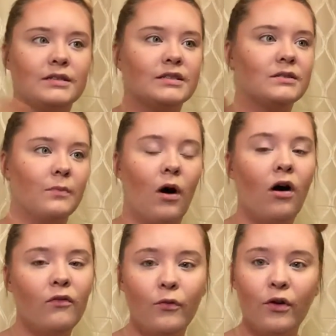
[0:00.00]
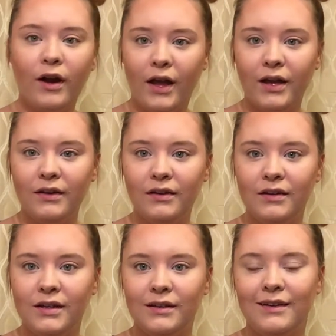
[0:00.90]
small forehead,
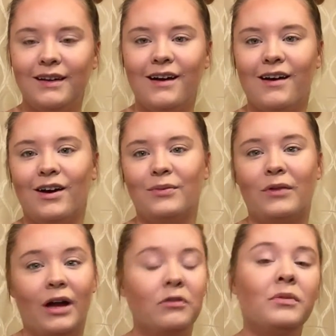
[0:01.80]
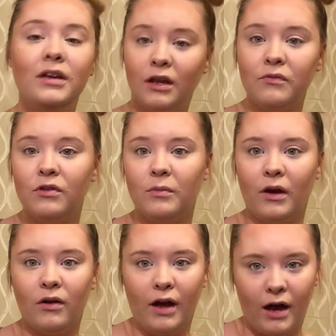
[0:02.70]
I would be careful
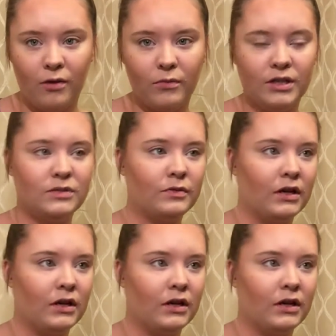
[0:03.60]
about how much